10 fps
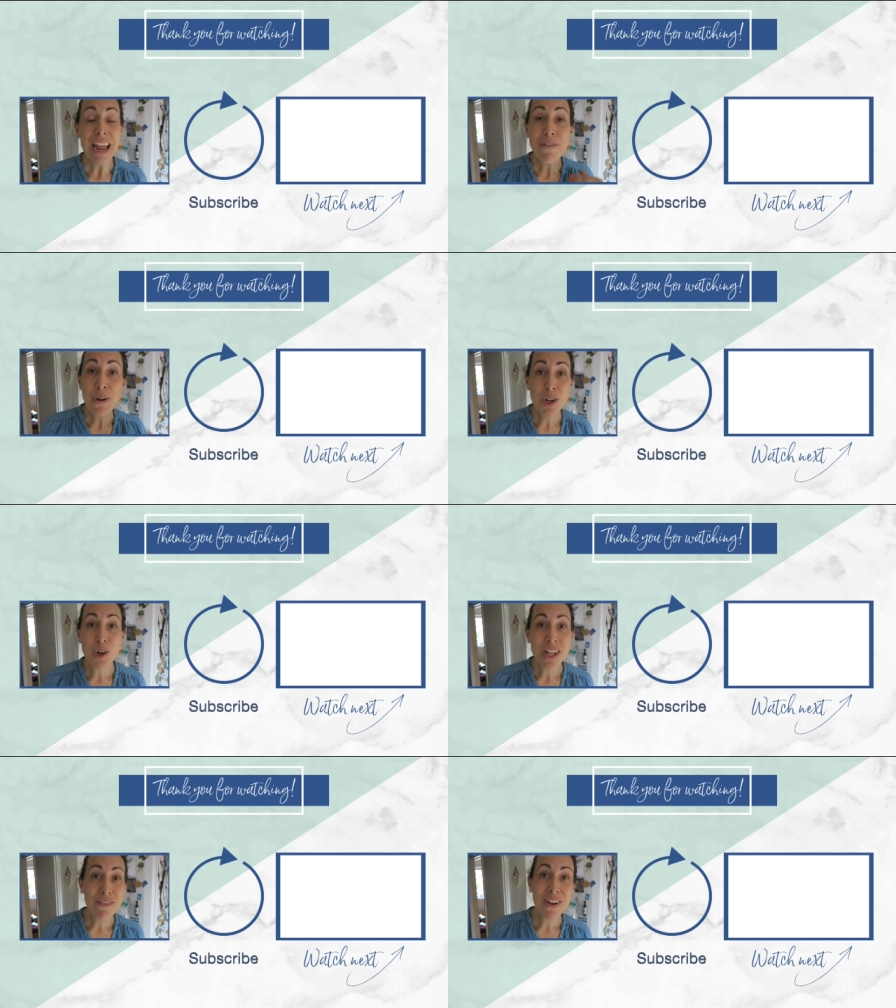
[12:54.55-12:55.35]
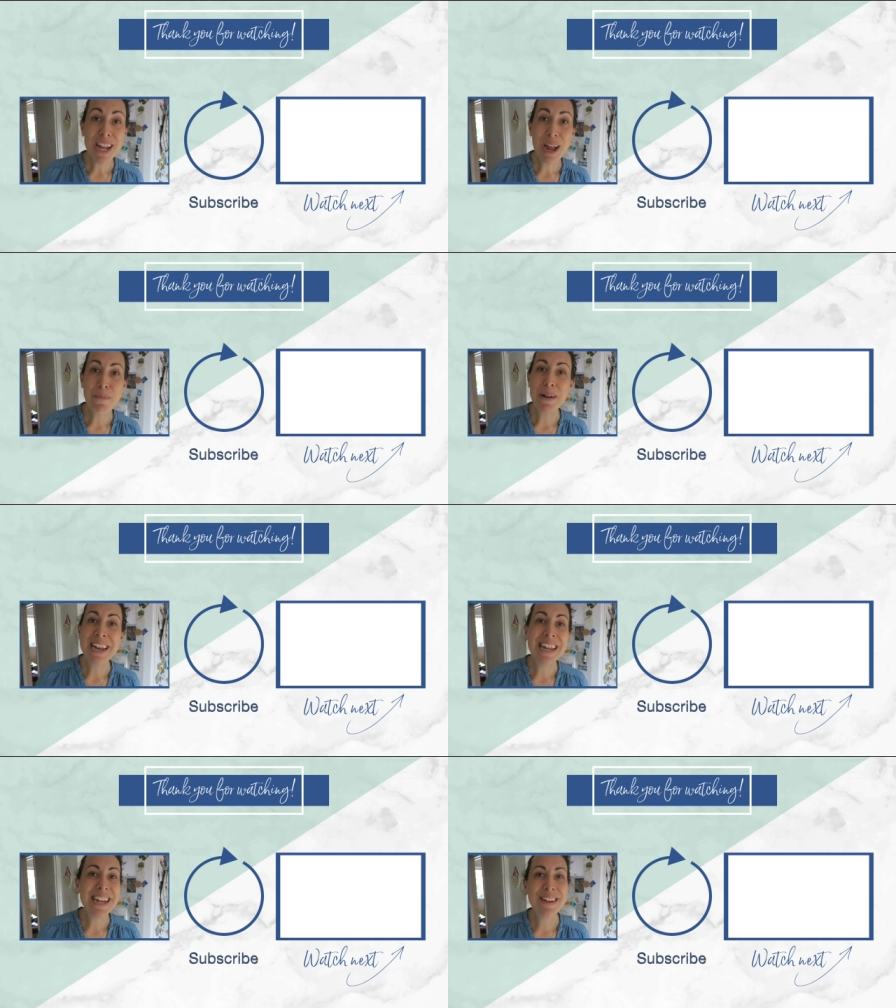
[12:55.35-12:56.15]
If you enjoyed the video,
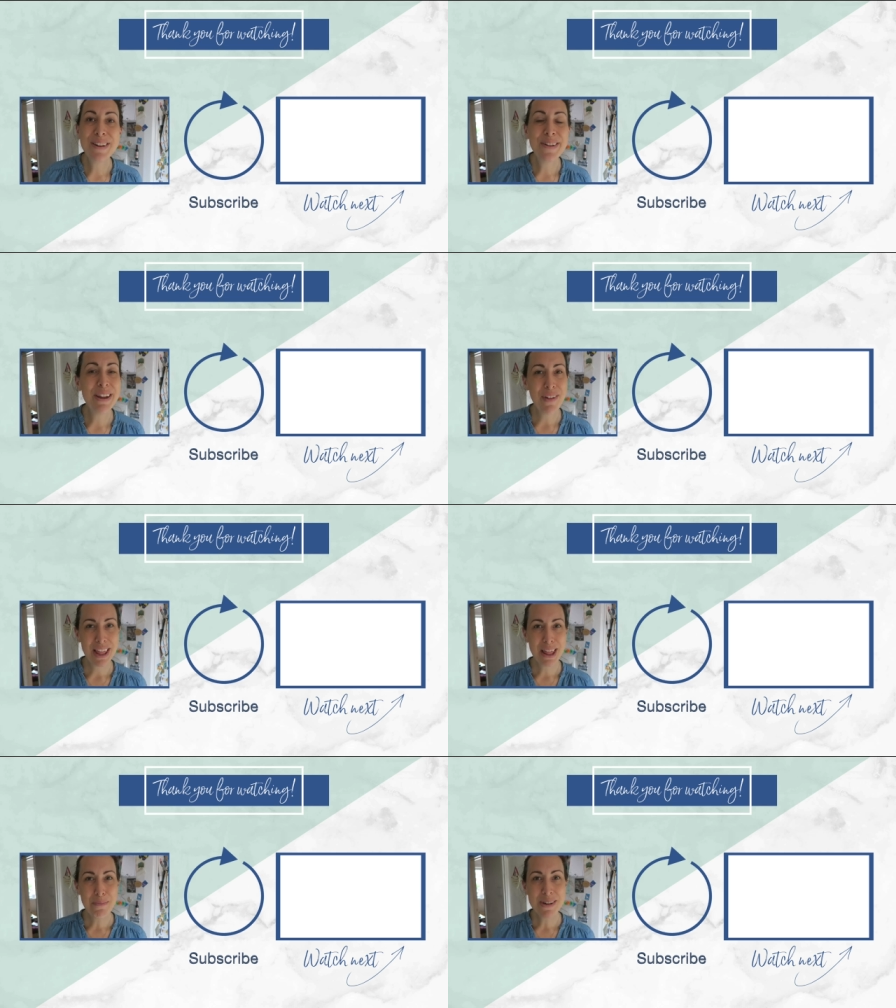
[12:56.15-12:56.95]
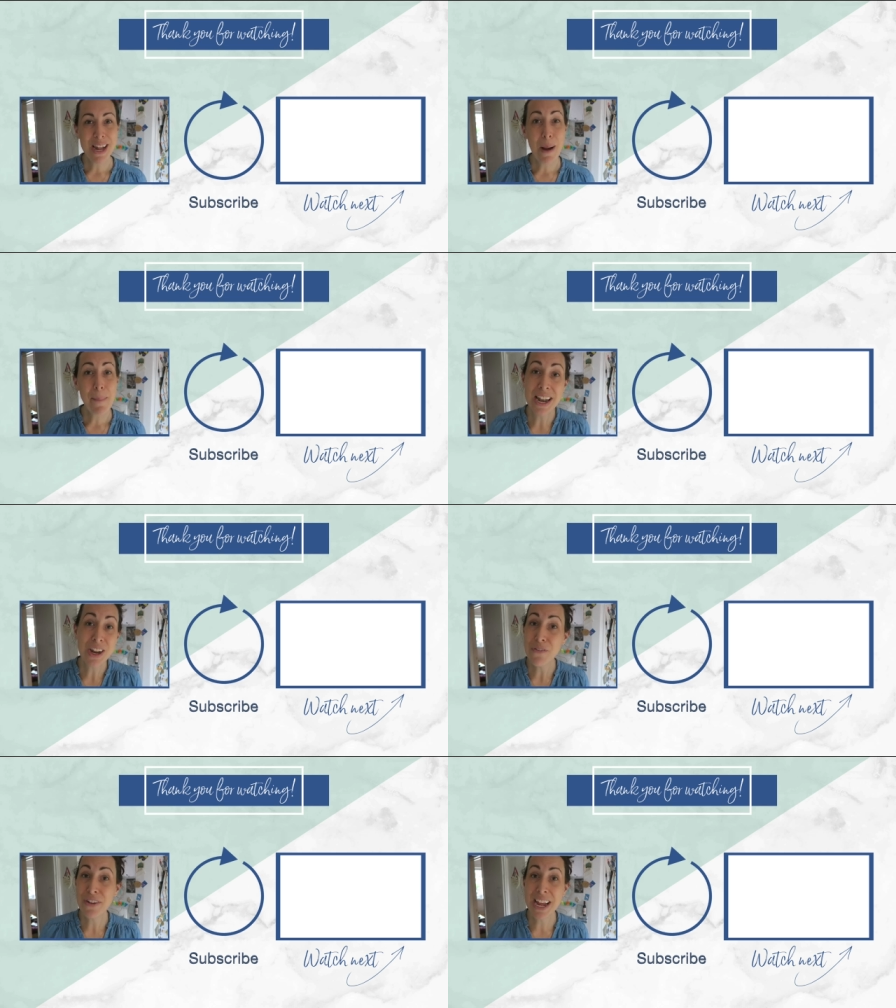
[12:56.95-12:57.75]
please do give it a thumbs up and
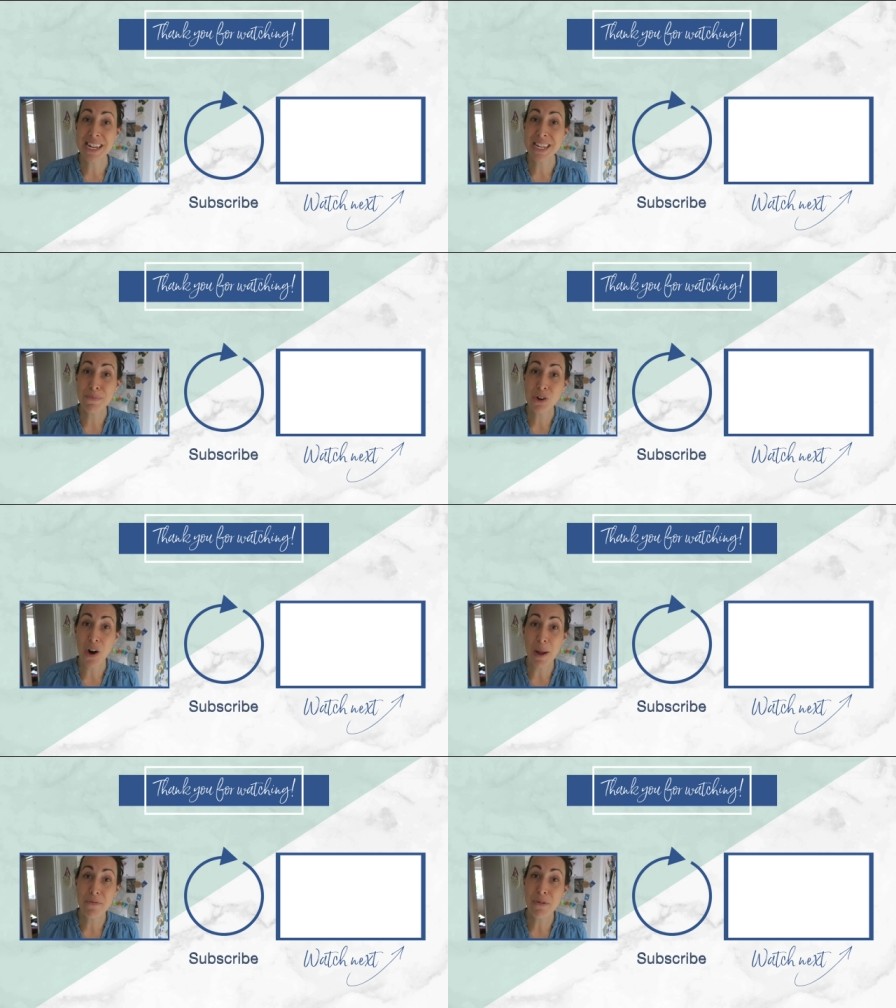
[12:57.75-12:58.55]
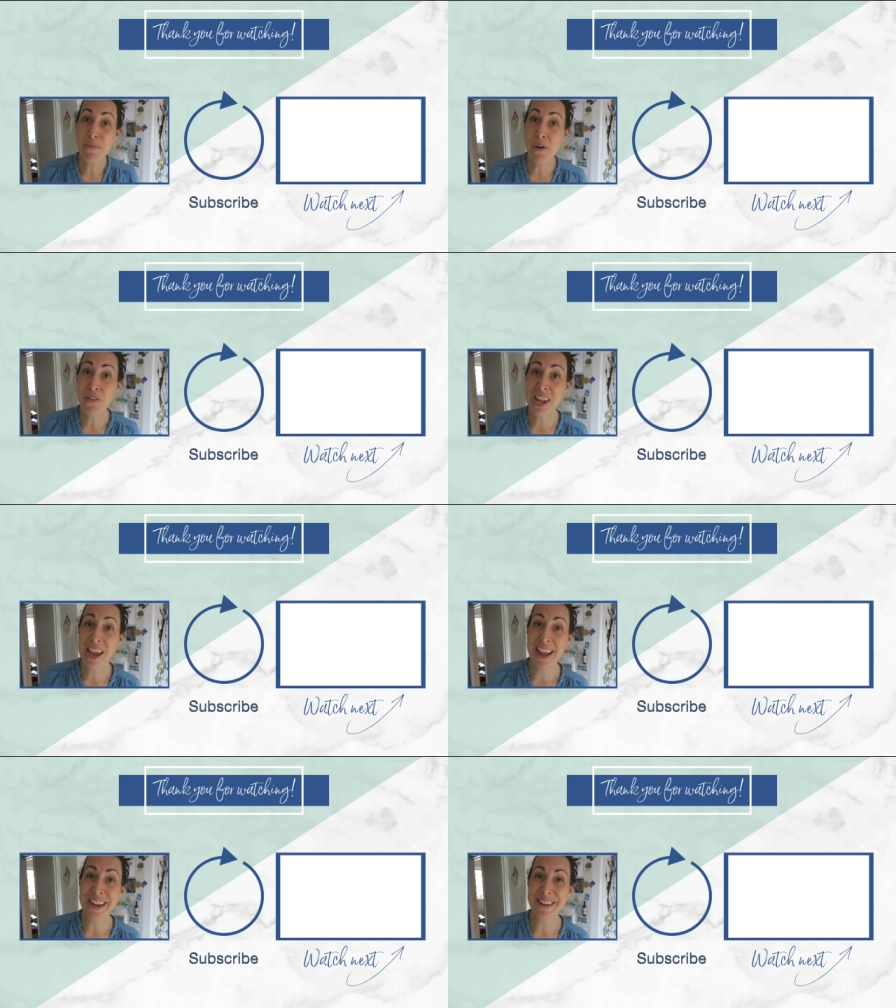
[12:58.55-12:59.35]
don't forget to subscribe for more
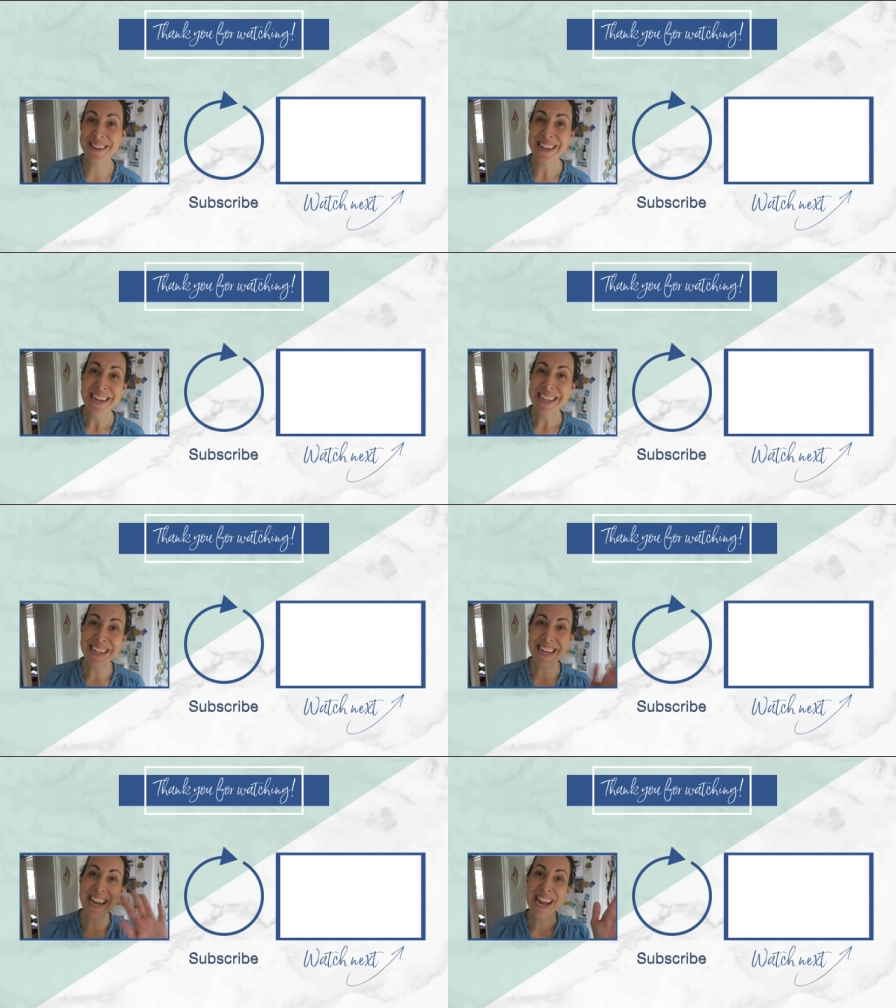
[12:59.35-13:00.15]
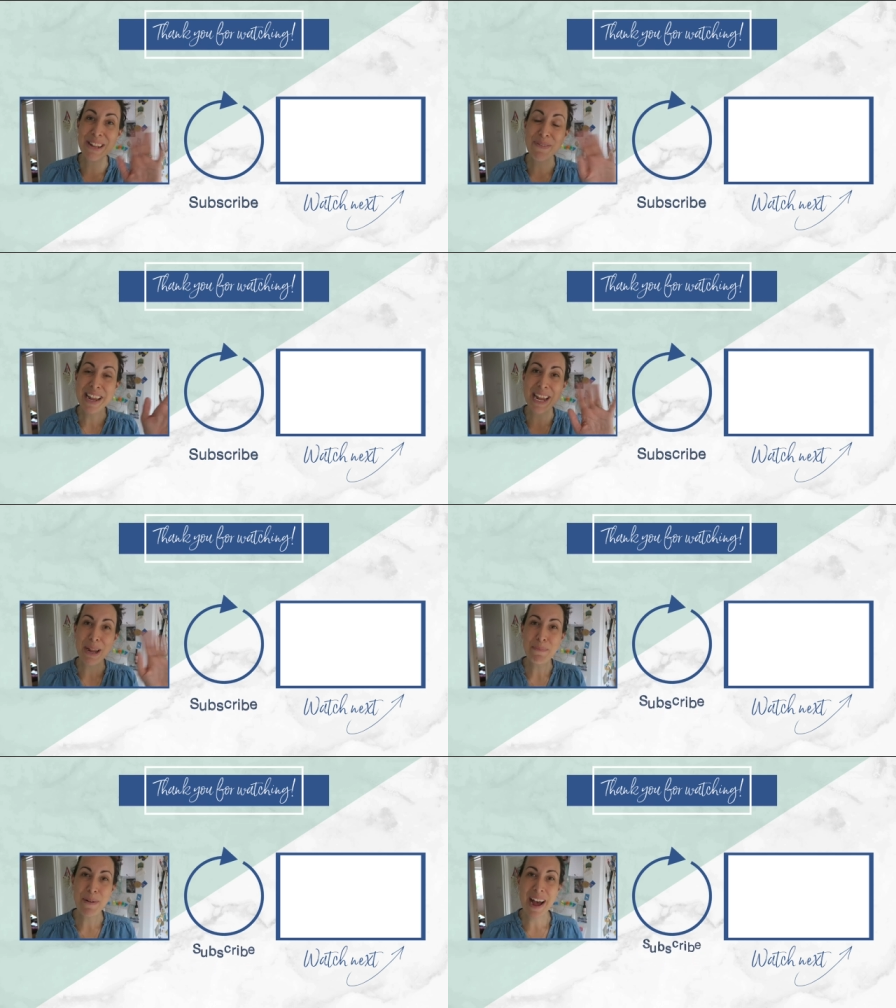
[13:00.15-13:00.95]
videos. See you next
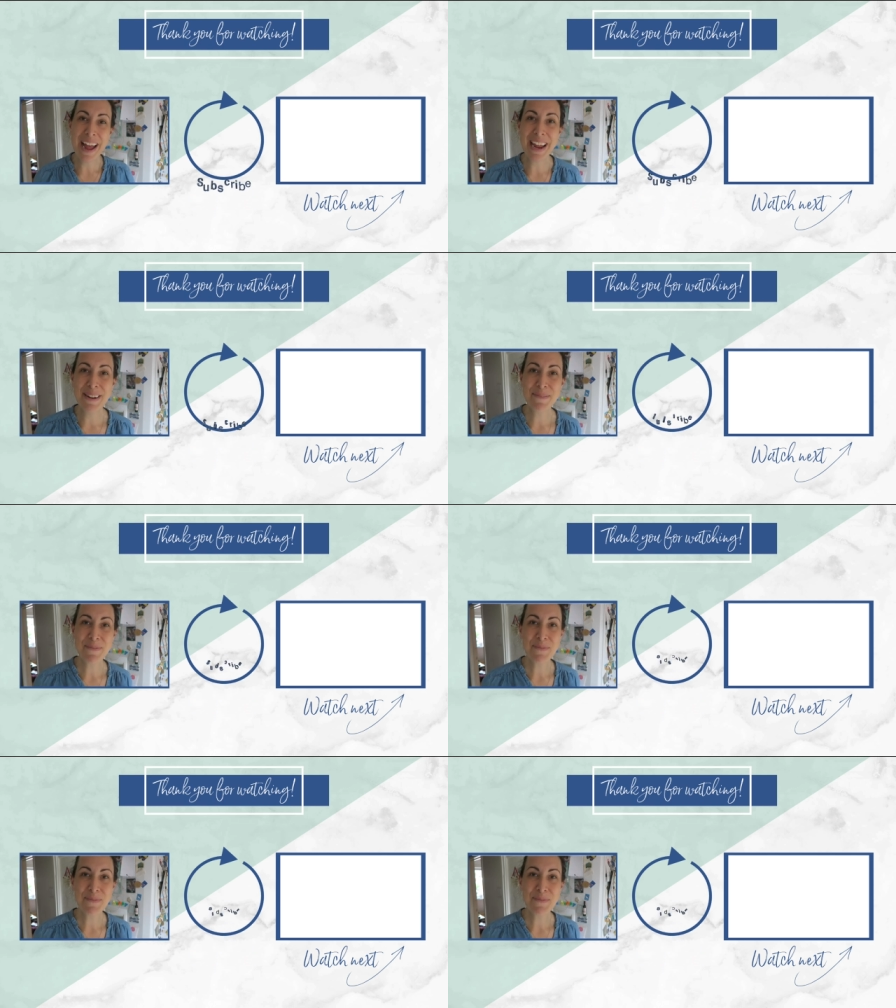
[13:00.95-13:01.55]
week, bye.